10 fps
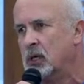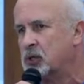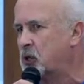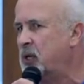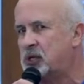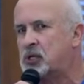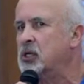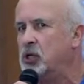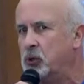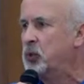So he said
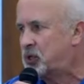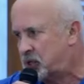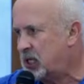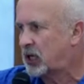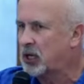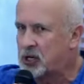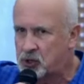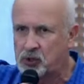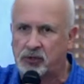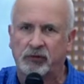you would see
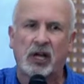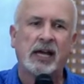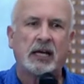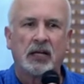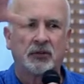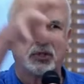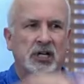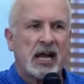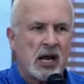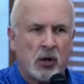clusters of light at the
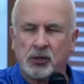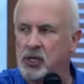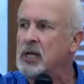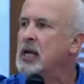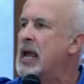towns